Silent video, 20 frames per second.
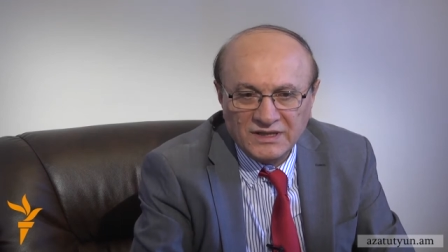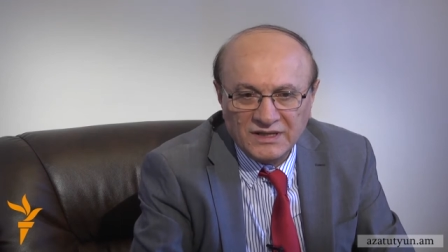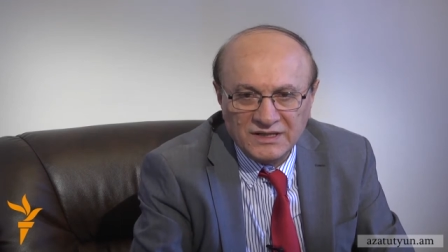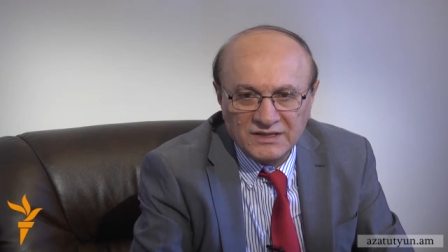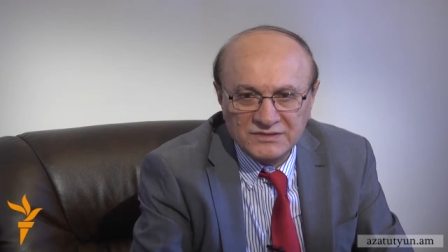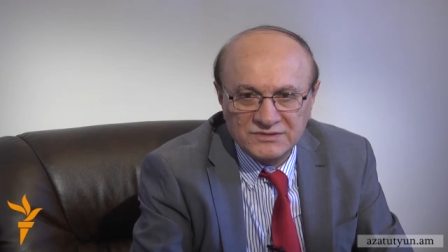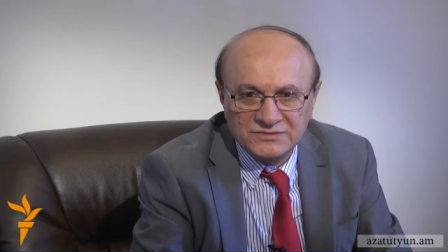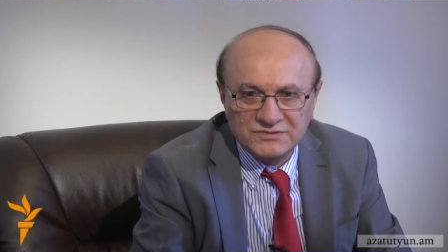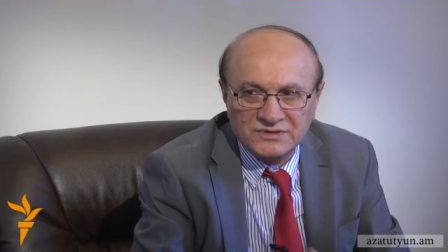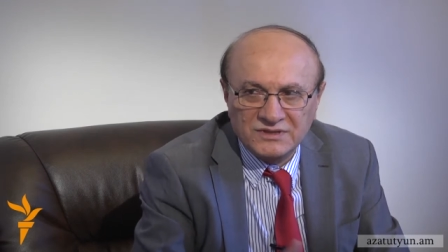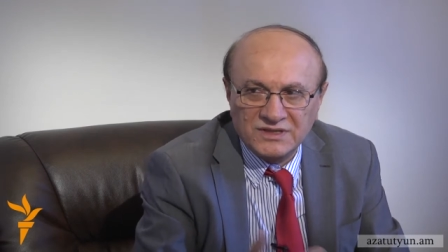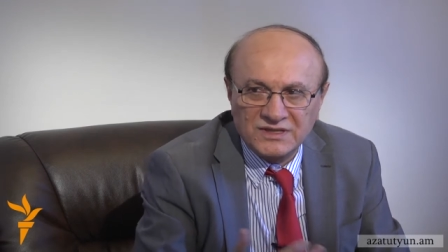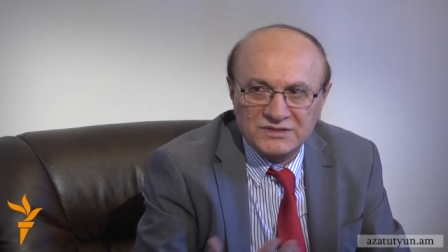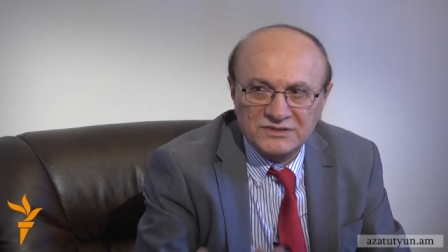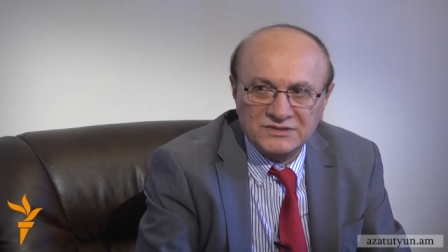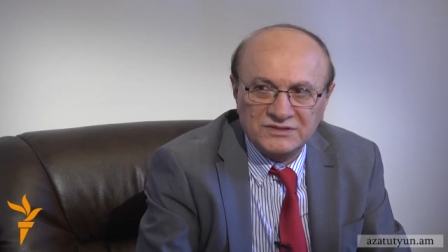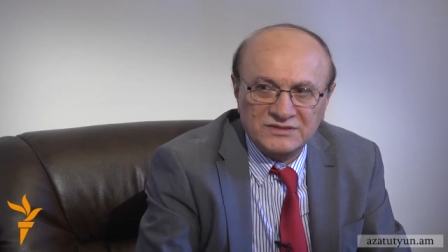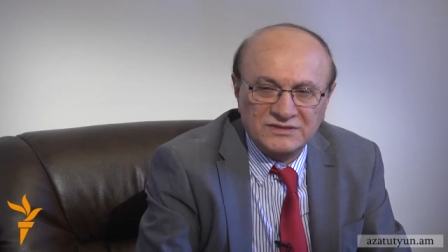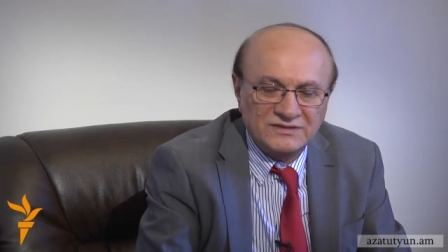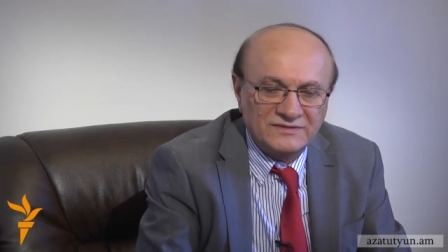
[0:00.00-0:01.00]

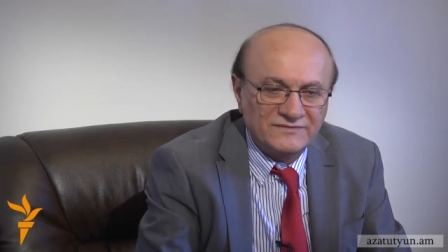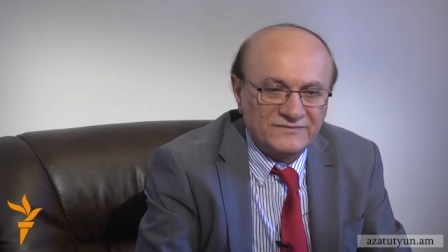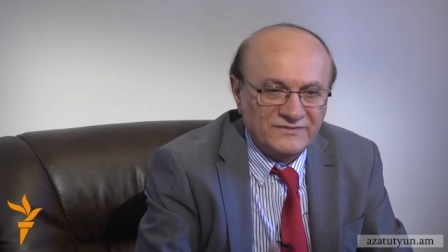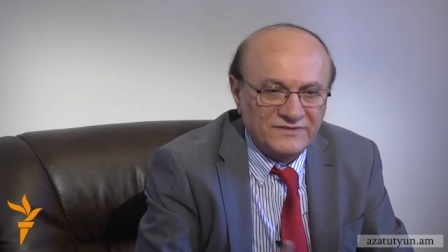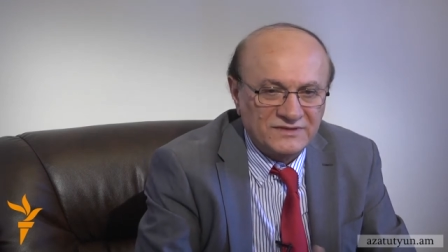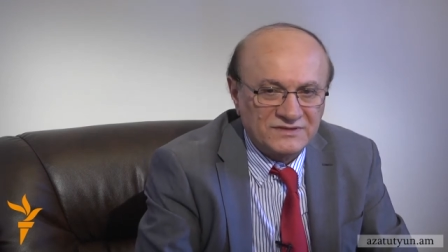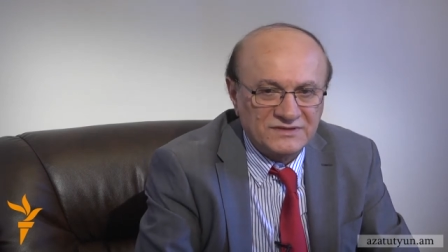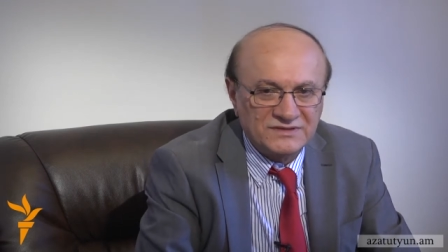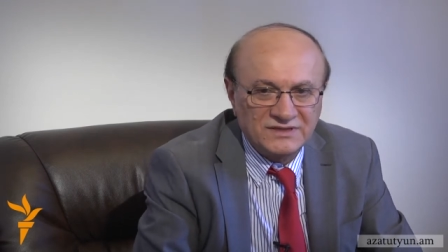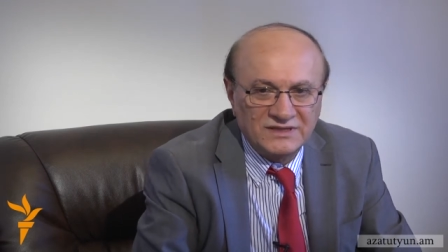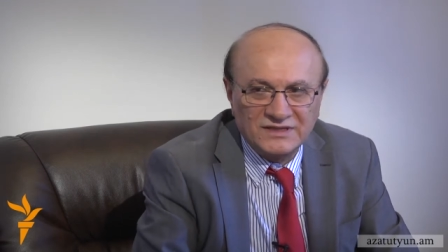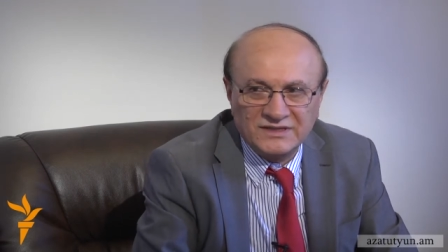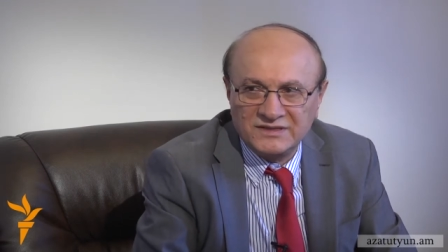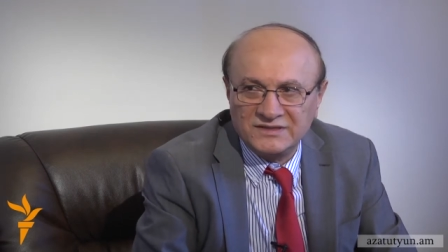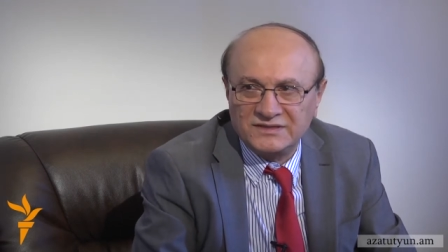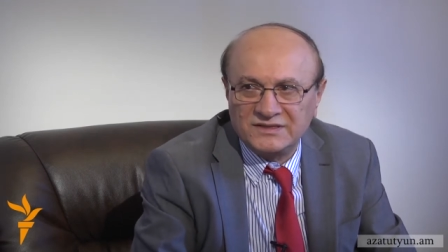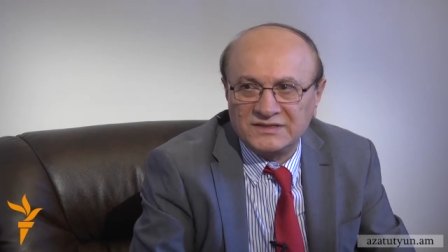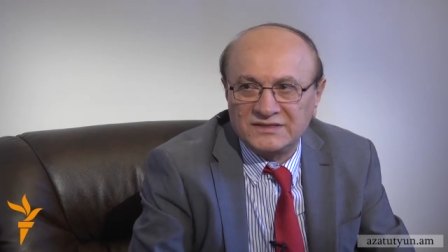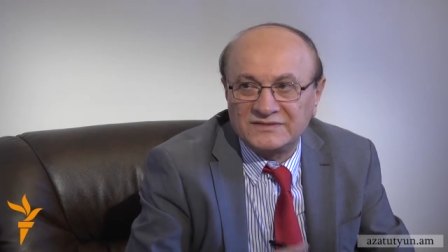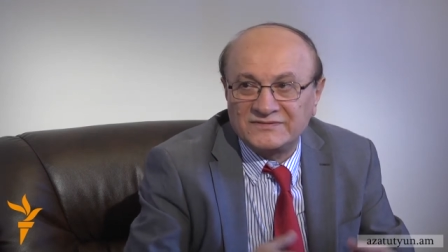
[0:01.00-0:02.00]
educational
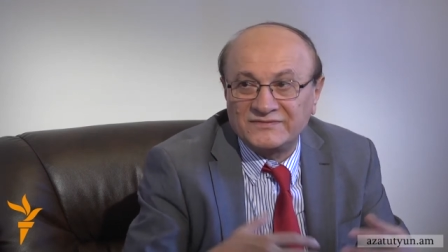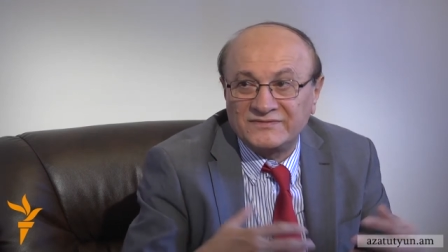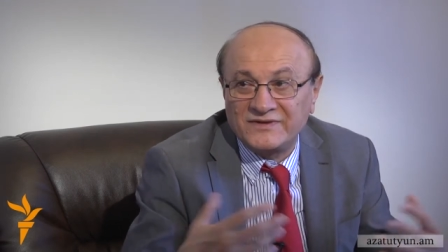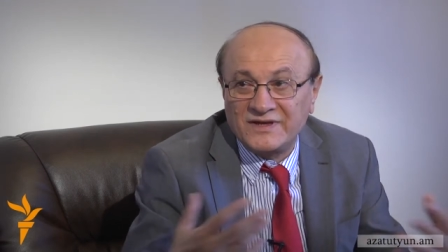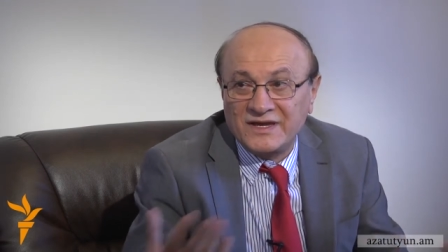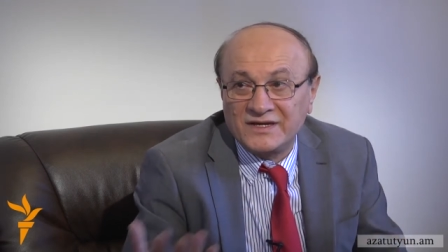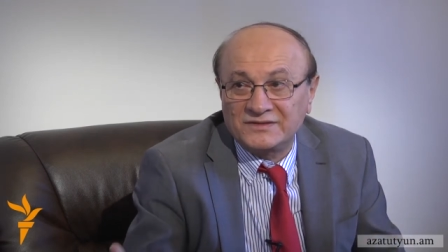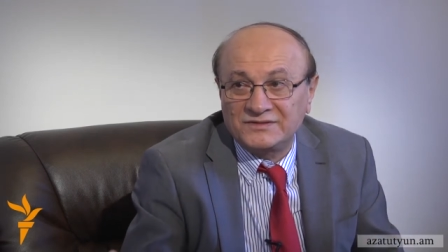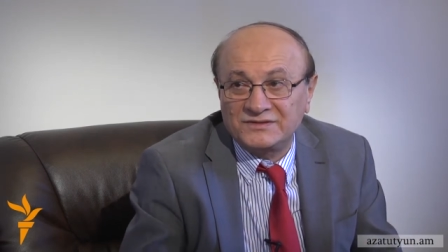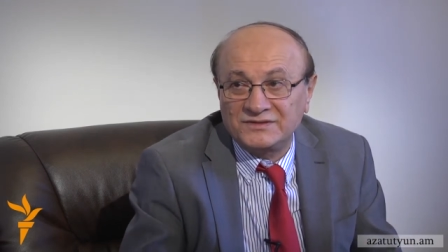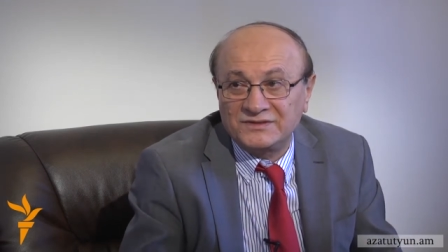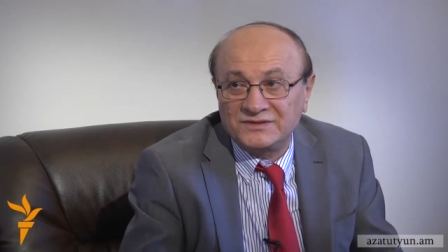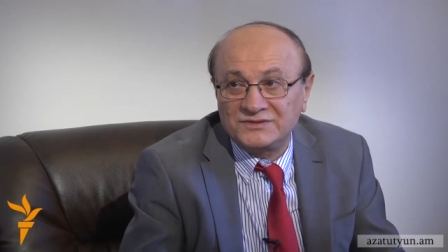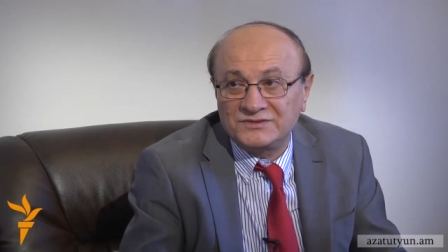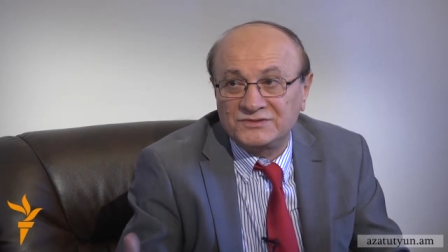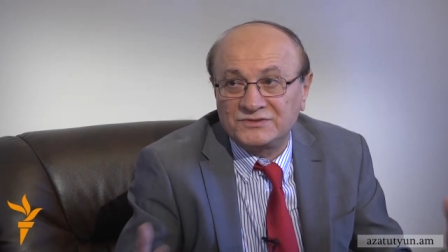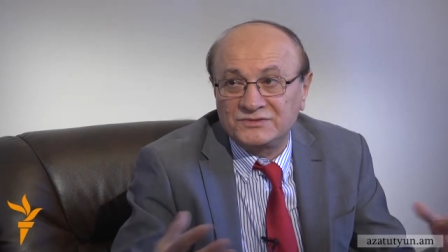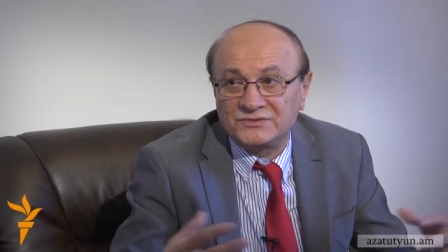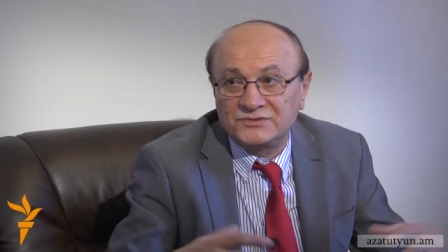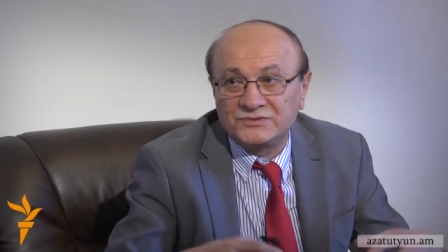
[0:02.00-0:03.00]
facilities,
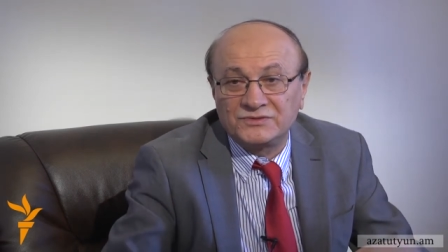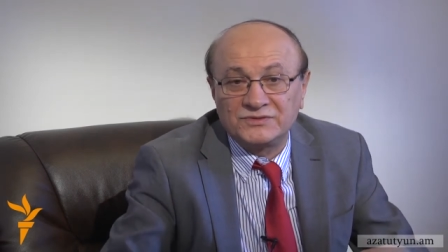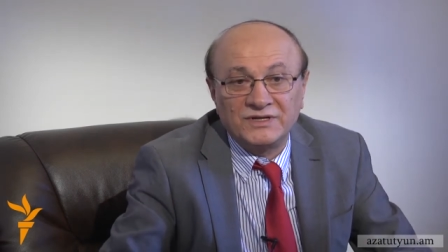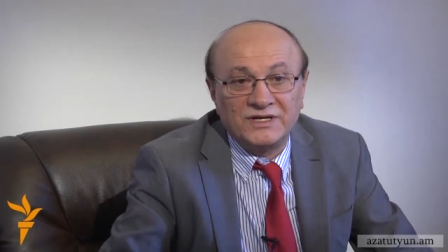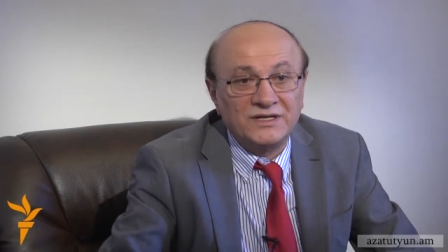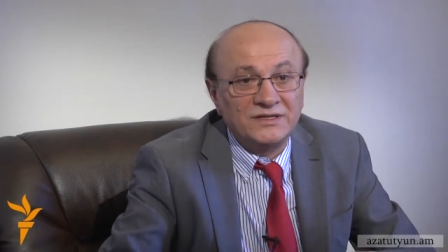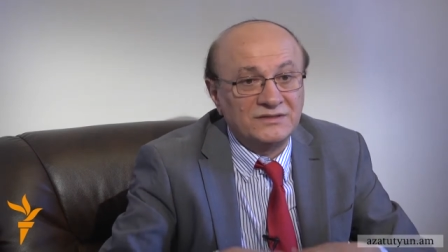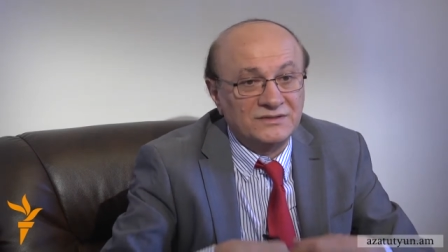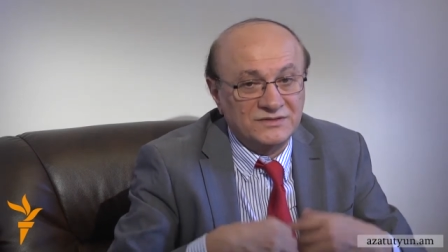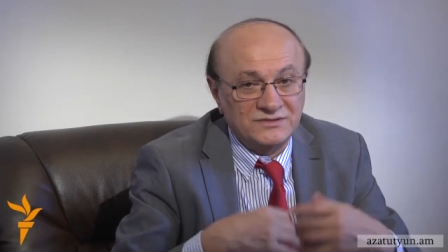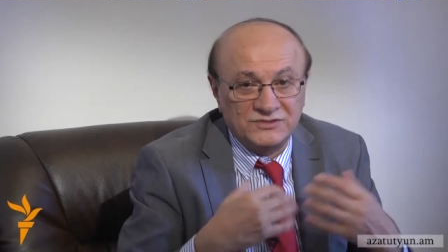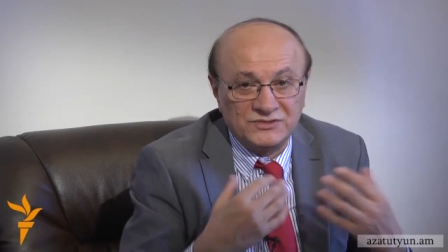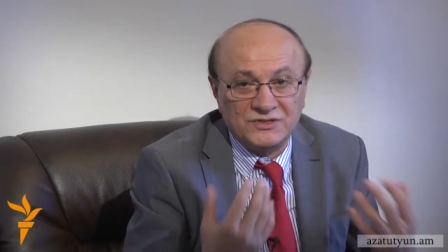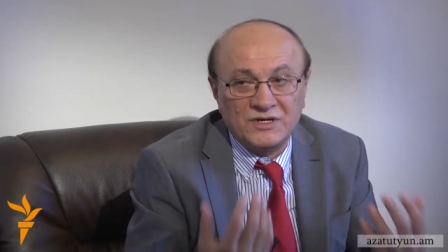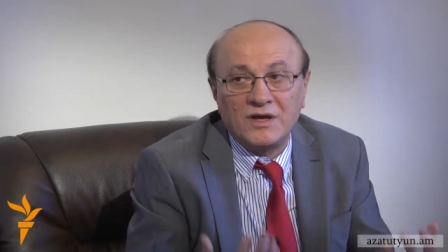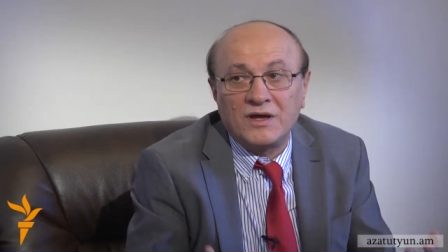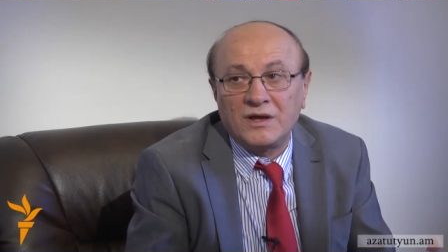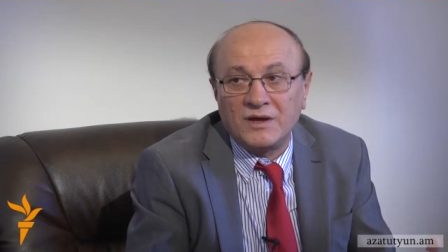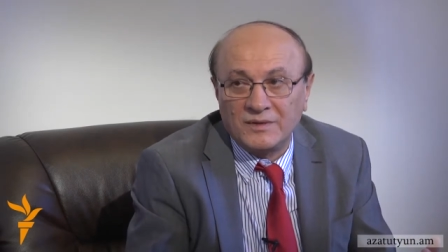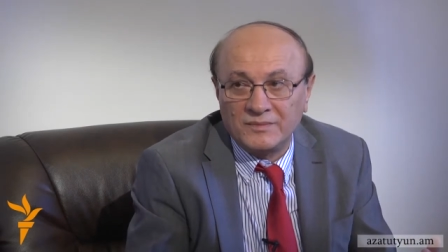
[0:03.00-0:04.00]
factories, to create a
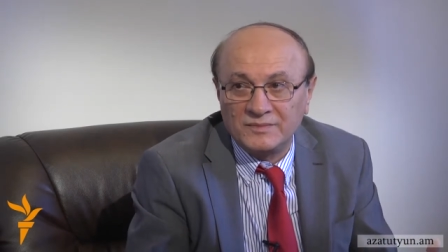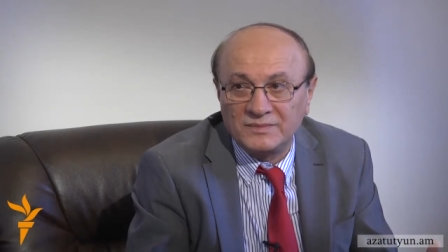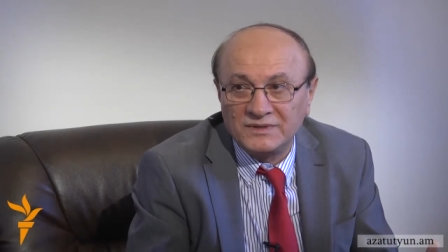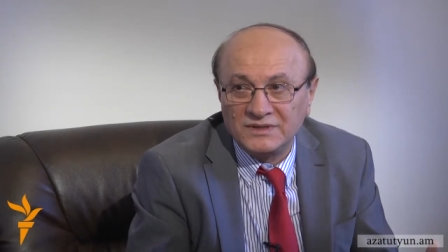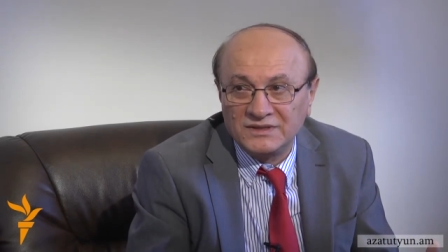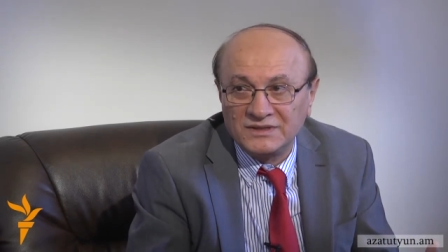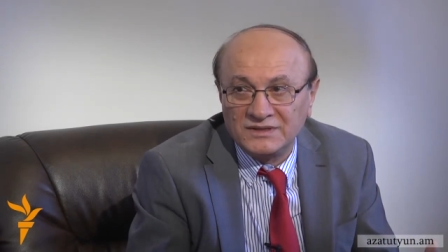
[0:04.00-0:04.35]
job.